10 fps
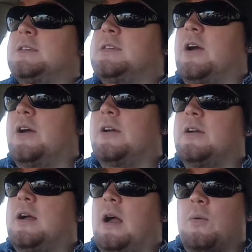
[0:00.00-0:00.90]
So
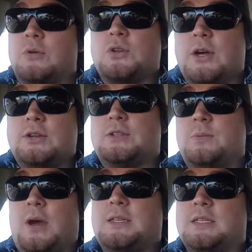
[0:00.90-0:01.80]
I will try and do
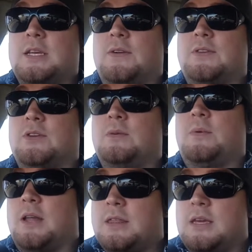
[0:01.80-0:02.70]
some weights this afternoon,
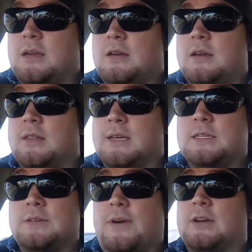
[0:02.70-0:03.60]
but I think, at
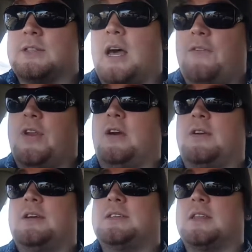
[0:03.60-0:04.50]
least as far as the half an hour
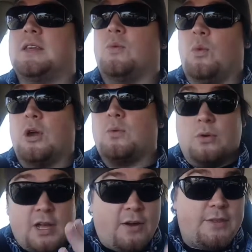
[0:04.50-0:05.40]
goes, I think work
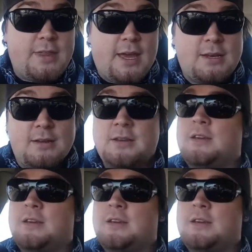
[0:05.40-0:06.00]
will cover that.